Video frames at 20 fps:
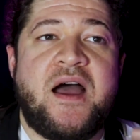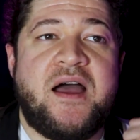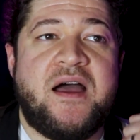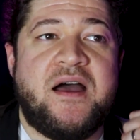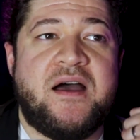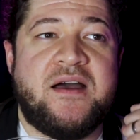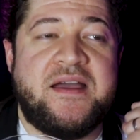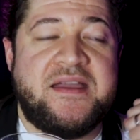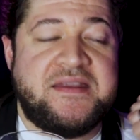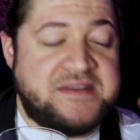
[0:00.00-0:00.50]

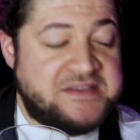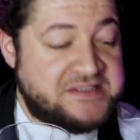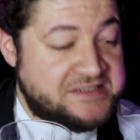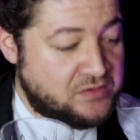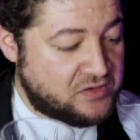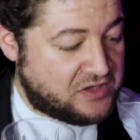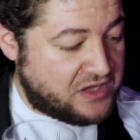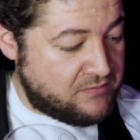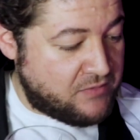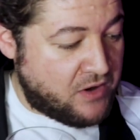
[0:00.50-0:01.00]
in a
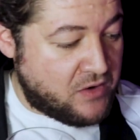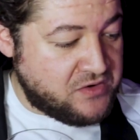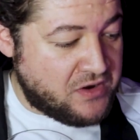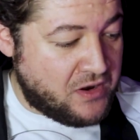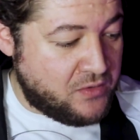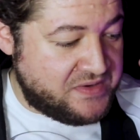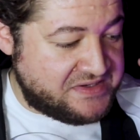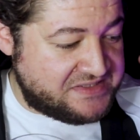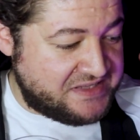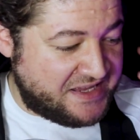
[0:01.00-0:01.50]
silk
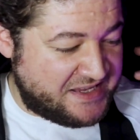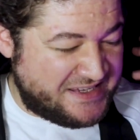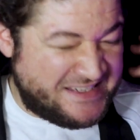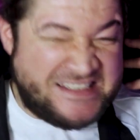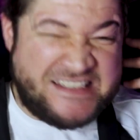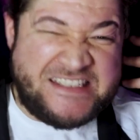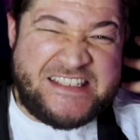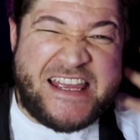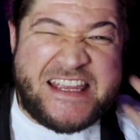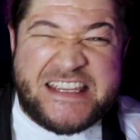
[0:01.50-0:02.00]
kimono is like
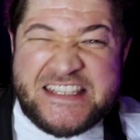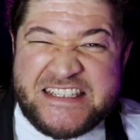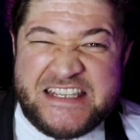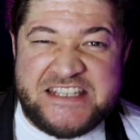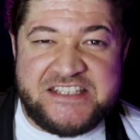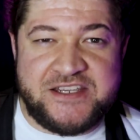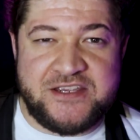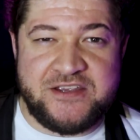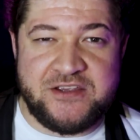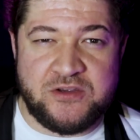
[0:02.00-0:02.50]
sexy
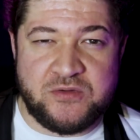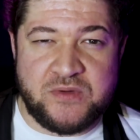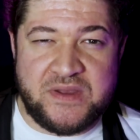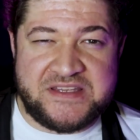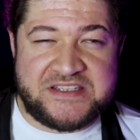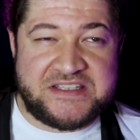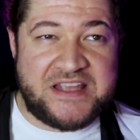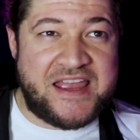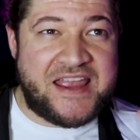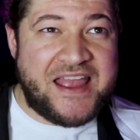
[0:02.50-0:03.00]
to you.
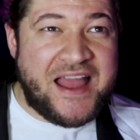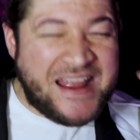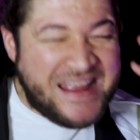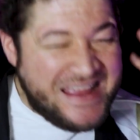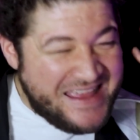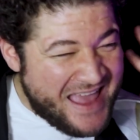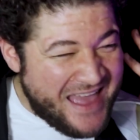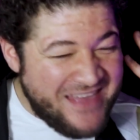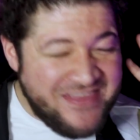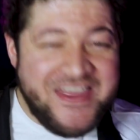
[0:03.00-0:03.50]
It's like, I
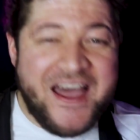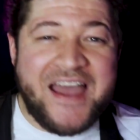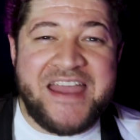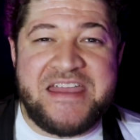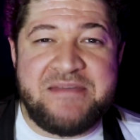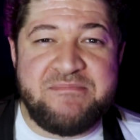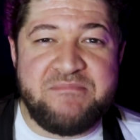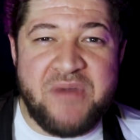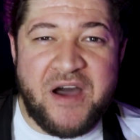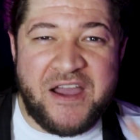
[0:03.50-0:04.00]
get that
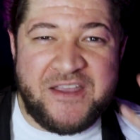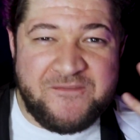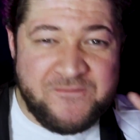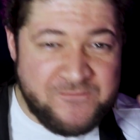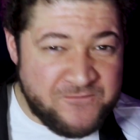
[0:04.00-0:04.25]
in my